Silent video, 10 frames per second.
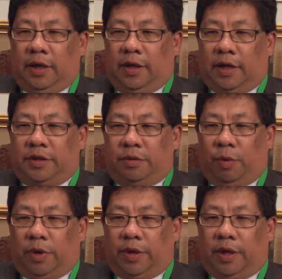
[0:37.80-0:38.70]
That's
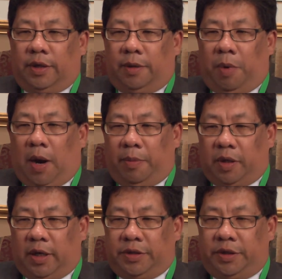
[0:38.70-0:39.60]
where the, the
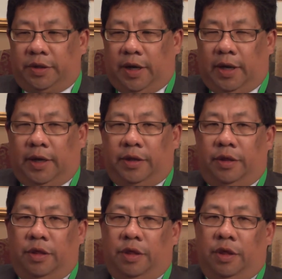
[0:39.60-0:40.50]
population
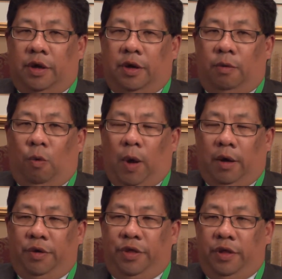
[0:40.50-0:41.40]
and the
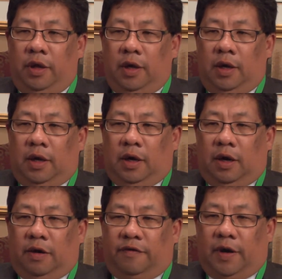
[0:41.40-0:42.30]
wealth
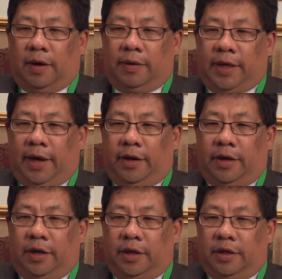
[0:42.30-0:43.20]
of um,
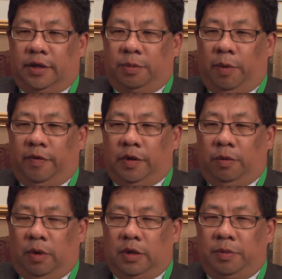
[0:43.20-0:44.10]
Canada is moving
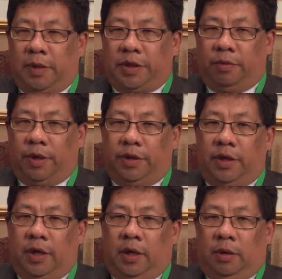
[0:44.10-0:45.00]
towards, especially with,
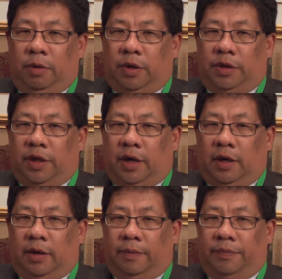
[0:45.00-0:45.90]
with,
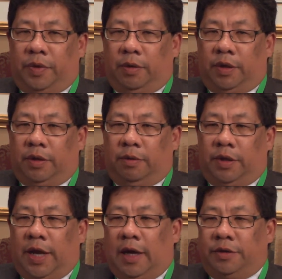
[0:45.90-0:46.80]
um, with,
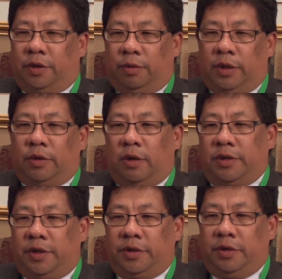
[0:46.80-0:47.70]
with, natural
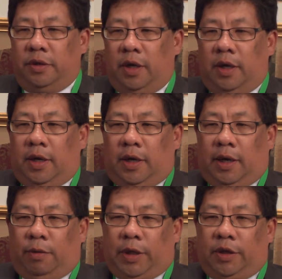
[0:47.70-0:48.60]
resources.
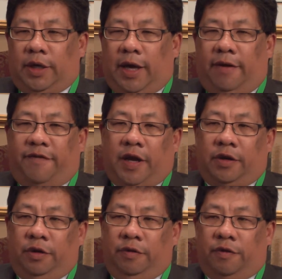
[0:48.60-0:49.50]
And when you look at
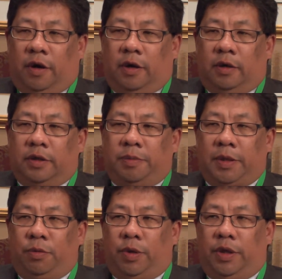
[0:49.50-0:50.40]
Vancouver,
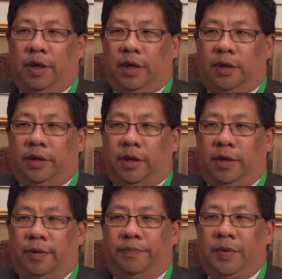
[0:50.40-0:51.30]
especially with the,
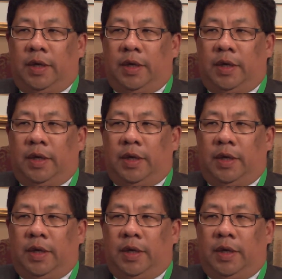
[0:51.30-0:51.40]
the